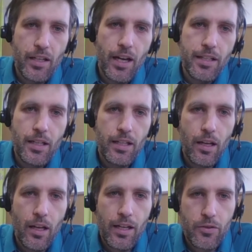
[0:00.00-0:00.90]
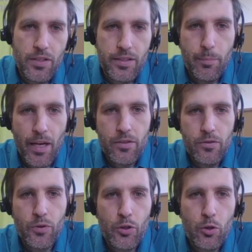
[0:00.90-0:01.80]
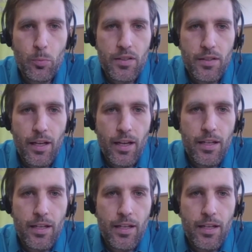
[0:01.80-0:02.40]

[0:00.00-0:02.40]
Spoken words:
and nighttime electricity based on renewables,